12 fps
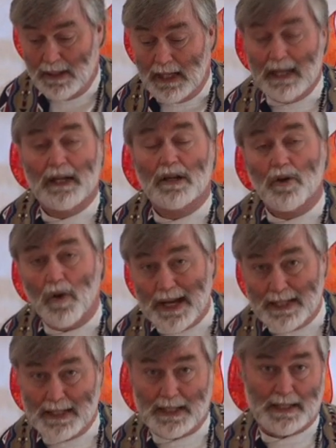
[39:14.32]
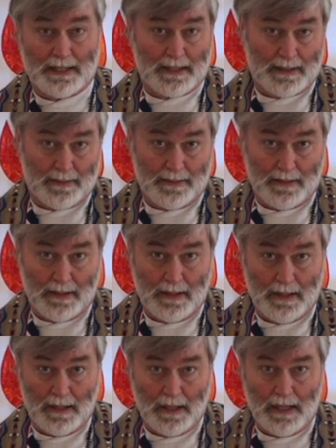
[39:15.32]
In a crisis,
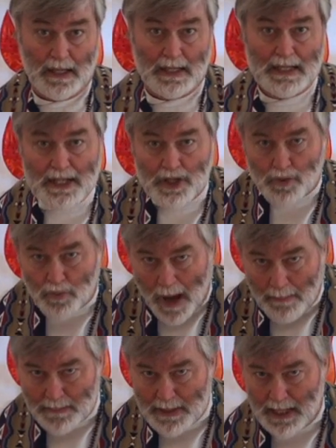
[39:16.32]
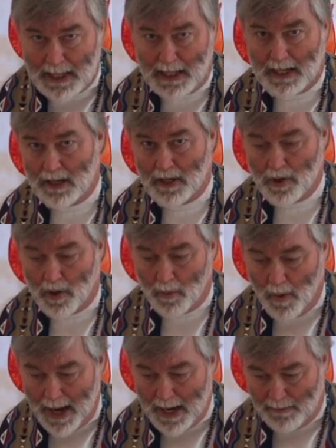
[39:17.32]
disrupting your
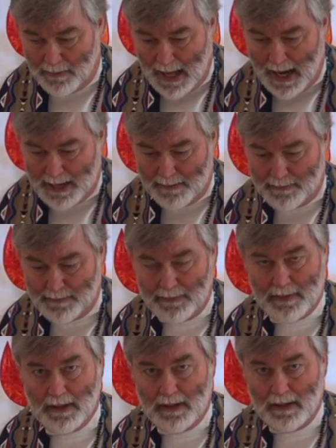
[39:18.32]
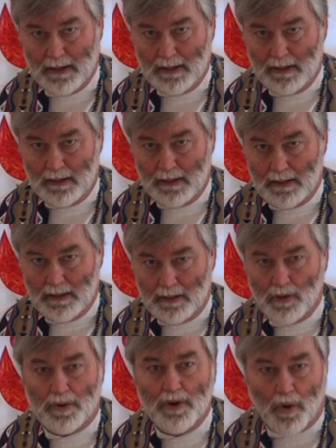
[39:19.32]
way of life,
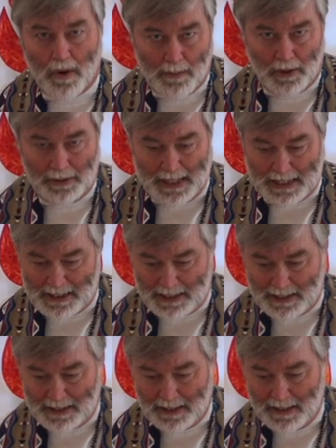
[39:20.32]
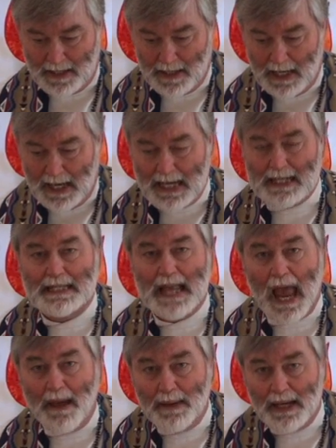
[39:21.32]
your normalness,
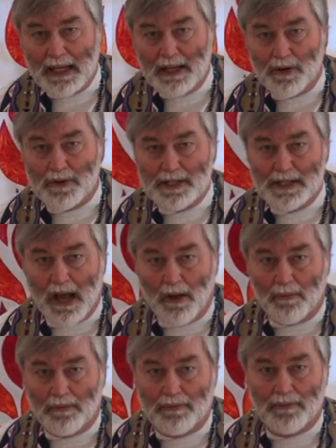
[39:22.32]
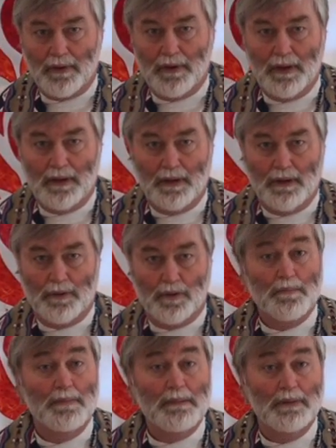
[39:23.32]
examining yourself
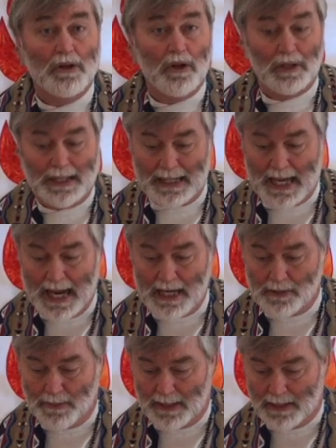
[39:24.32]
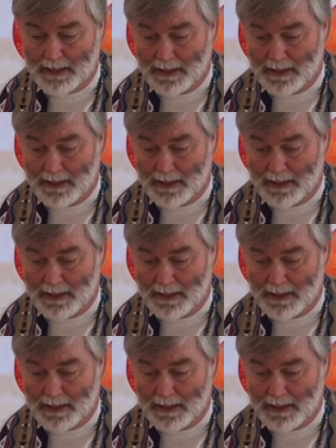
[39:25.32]
through biblical engagement,